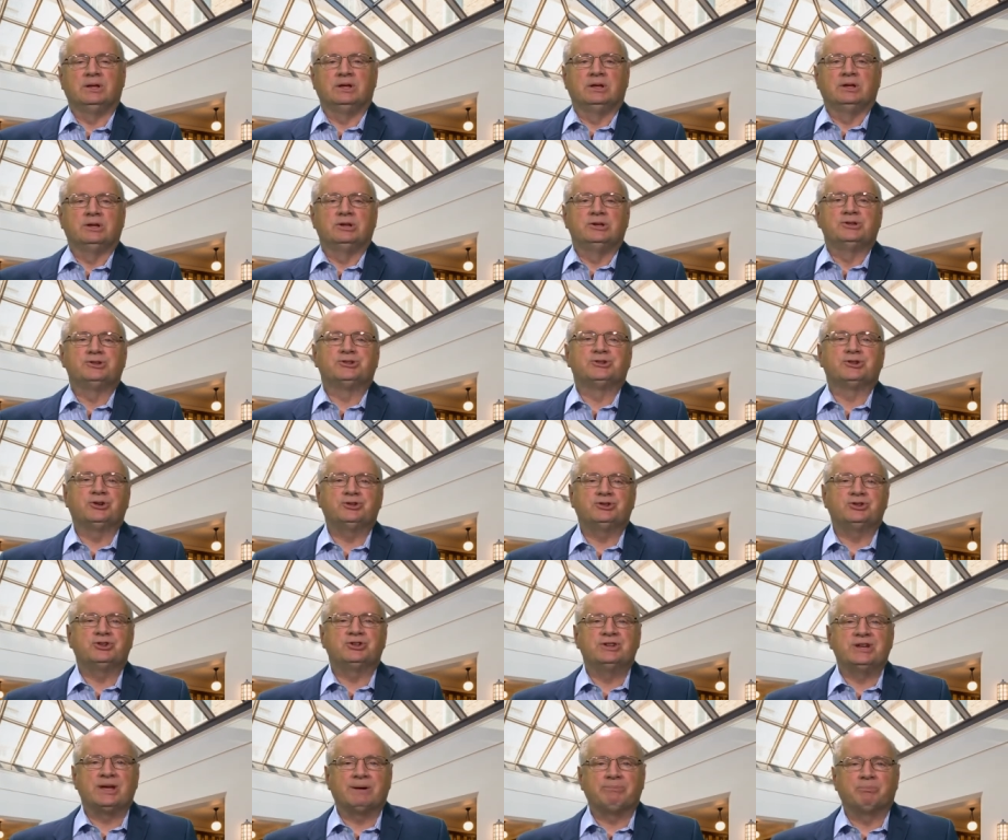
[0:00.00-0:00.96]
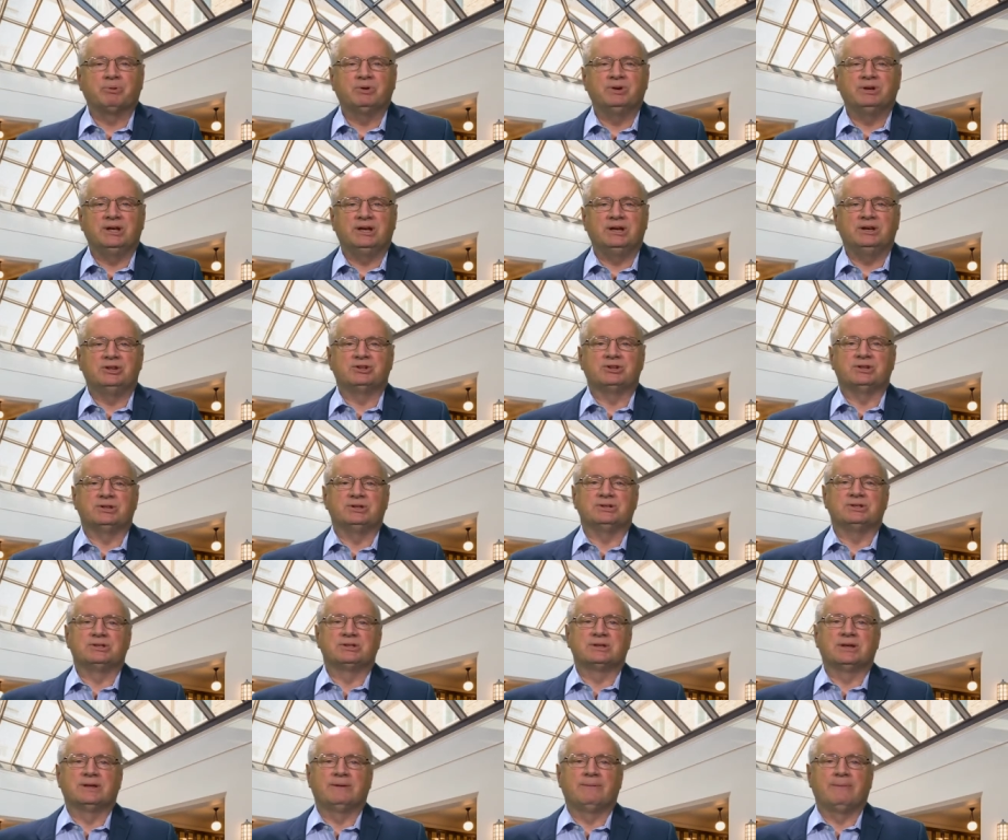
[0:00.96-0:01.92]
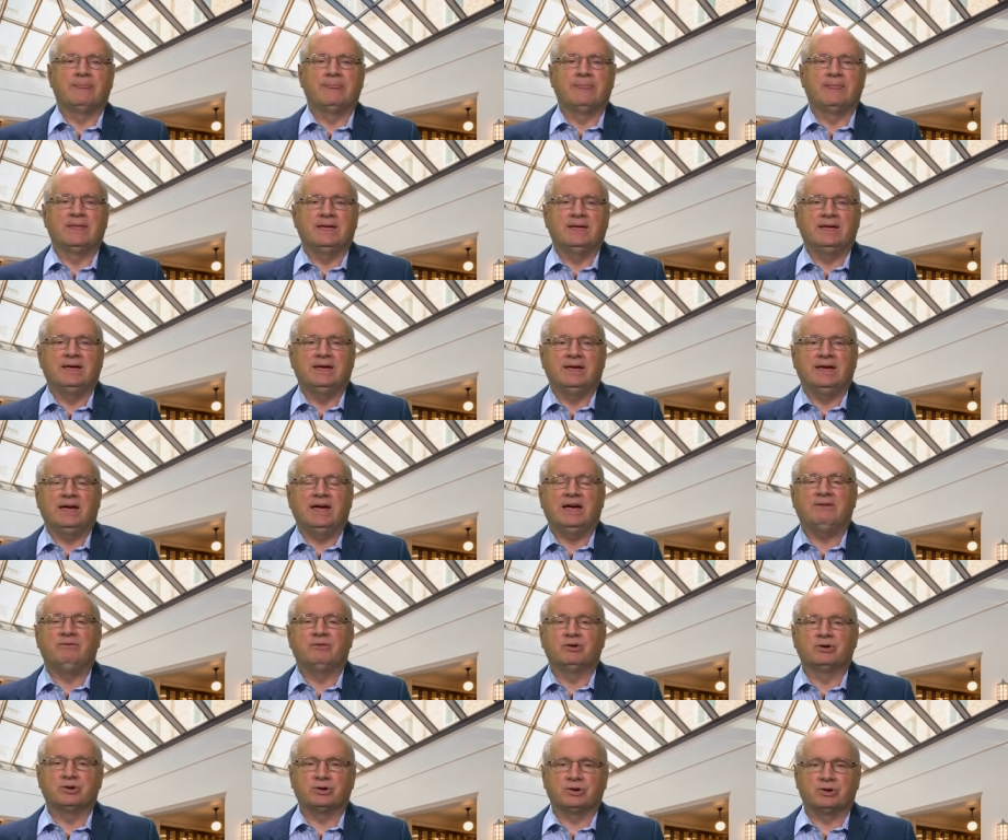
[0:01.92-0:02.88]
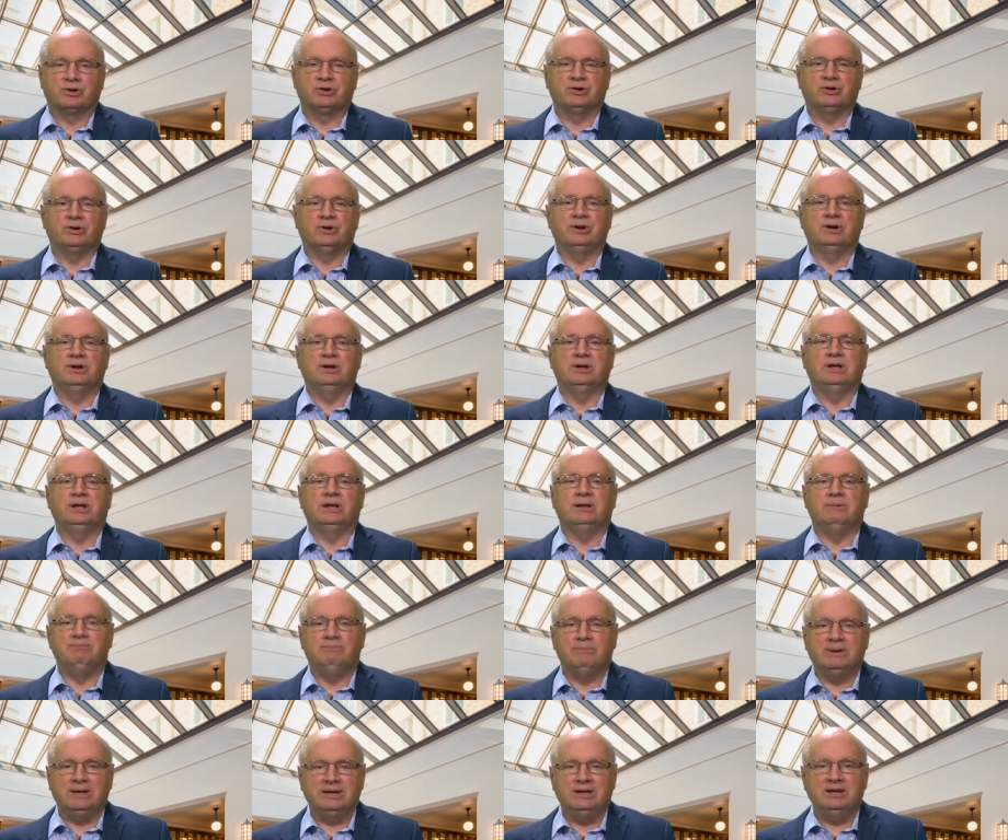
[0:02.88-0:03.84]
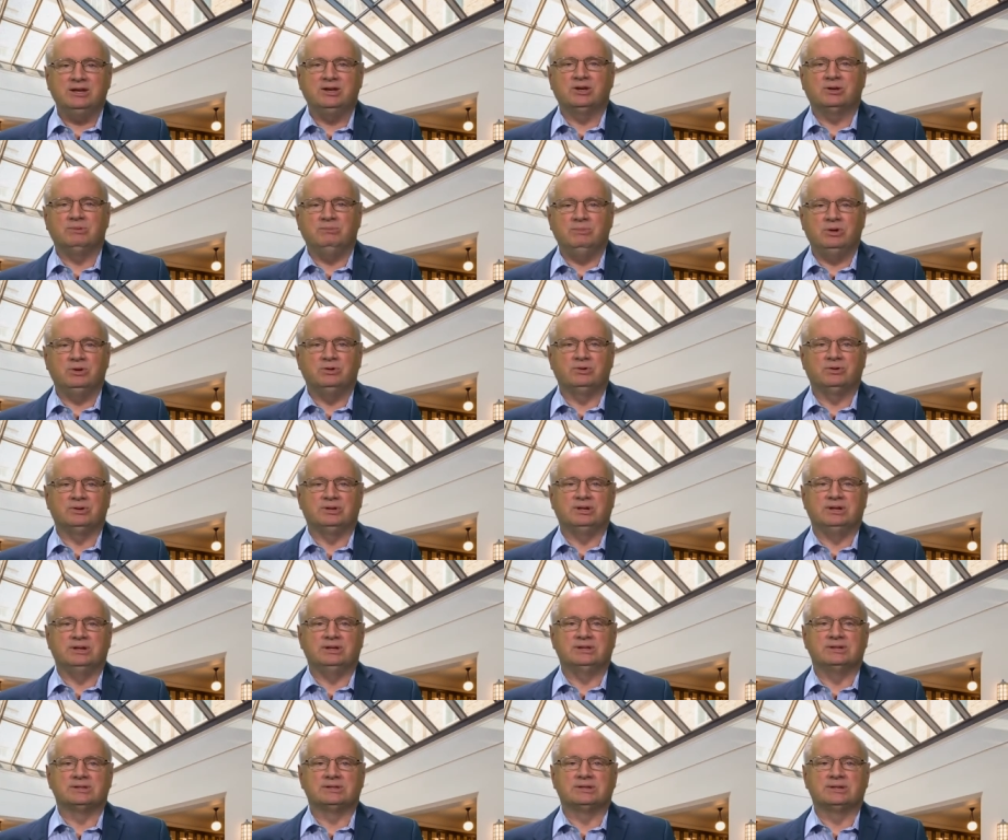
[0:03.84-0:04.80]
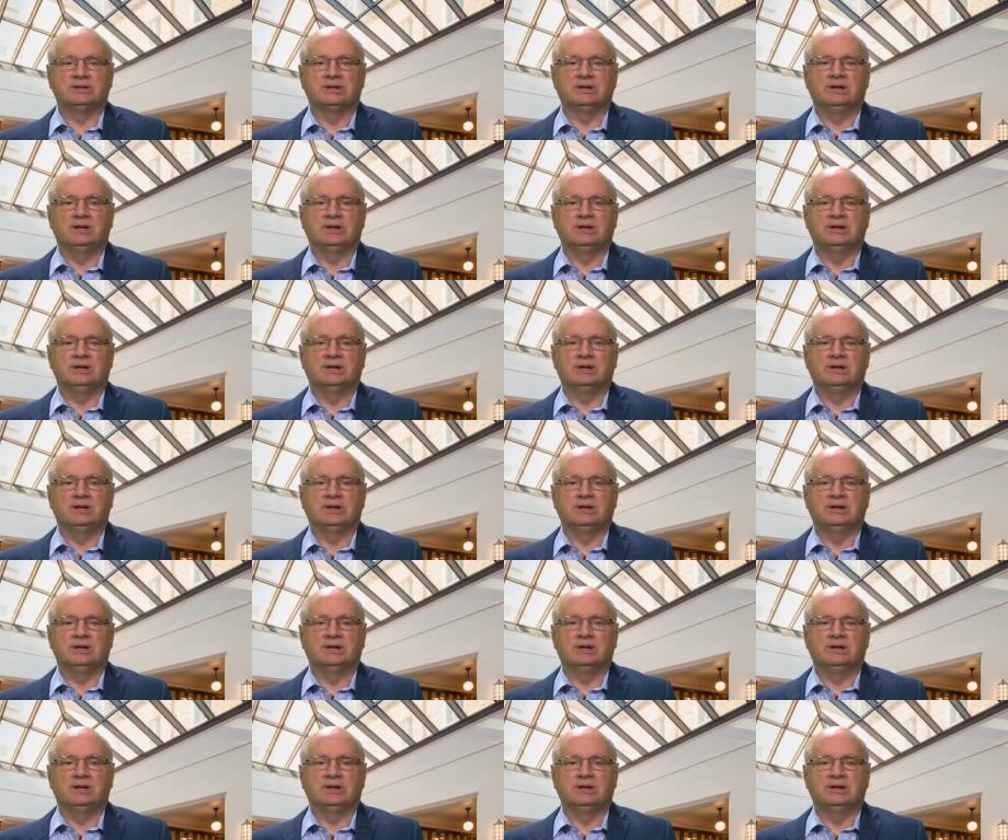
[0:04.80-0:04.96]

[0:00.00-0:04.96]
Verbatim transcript: Such depredations have occurred in many communities